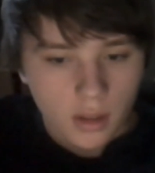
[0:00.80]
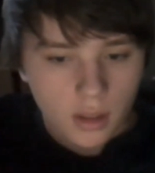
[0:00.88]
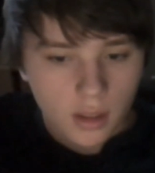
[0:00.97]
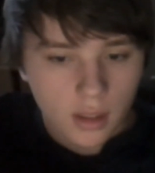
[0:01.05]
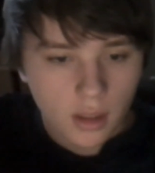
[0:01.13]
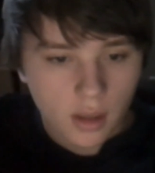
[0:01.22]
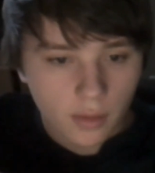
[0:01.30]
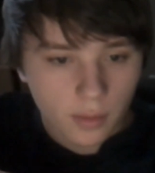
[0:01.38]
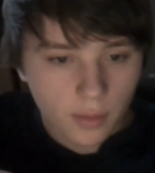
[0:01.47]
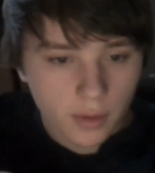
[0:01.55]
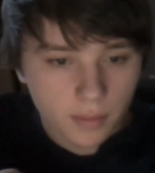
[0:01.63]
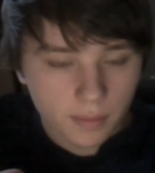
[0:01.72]
Hello
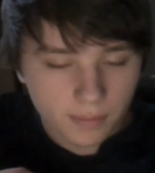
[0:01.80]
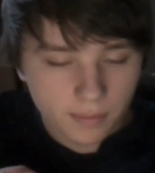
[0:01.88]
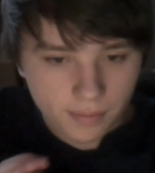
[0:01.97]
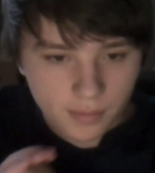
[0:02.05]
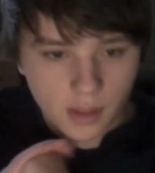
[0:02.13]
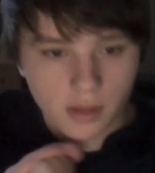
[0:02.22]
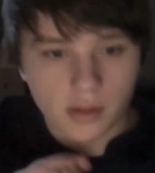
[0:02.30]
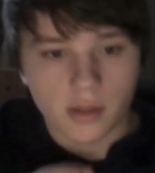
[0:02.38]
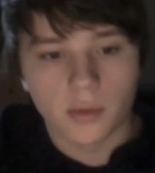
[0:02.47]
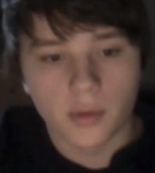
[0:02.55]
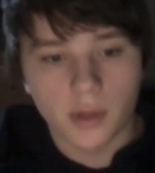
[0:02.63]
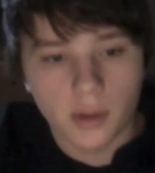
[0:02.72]
everyone. How's
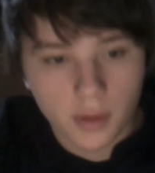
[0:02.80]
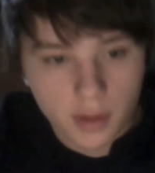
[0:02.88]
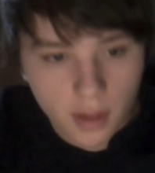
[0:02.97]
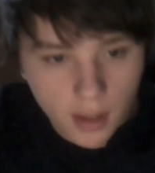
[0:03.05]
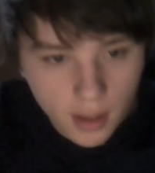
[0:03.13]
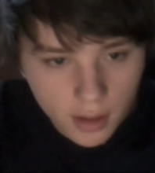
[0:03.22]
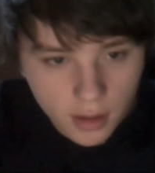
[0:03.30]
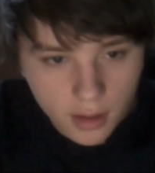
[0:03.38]
everyone doing today?